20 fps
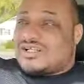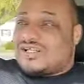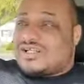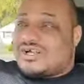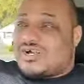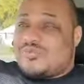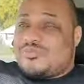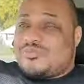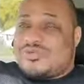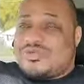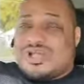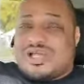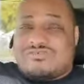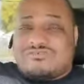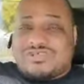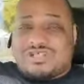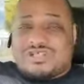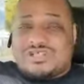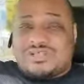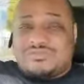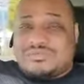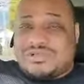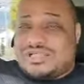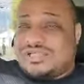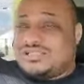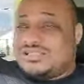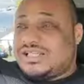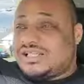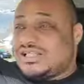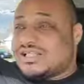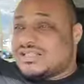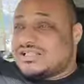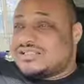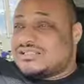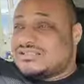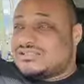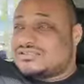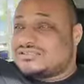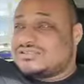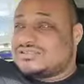Hope you have a good Monday.
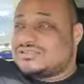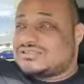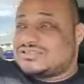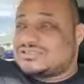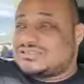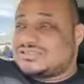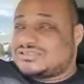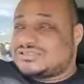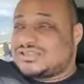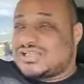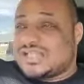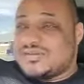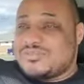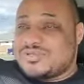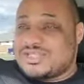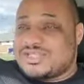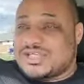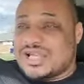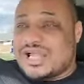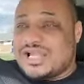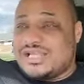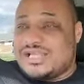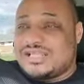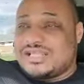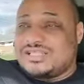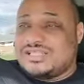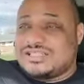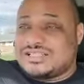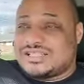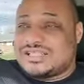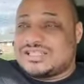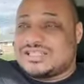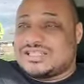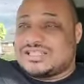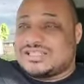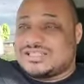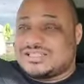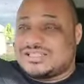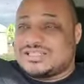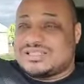Keep it shiny.
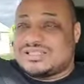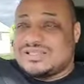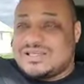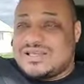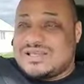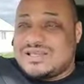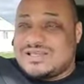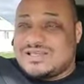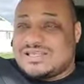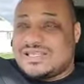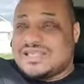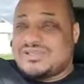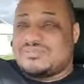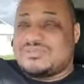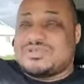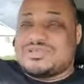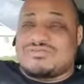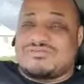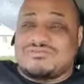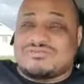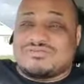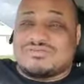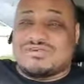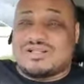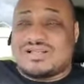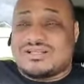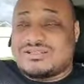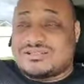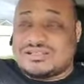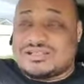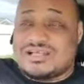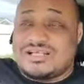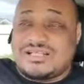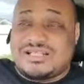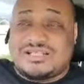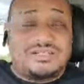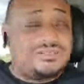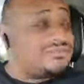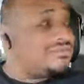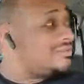Keep it
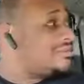sunny.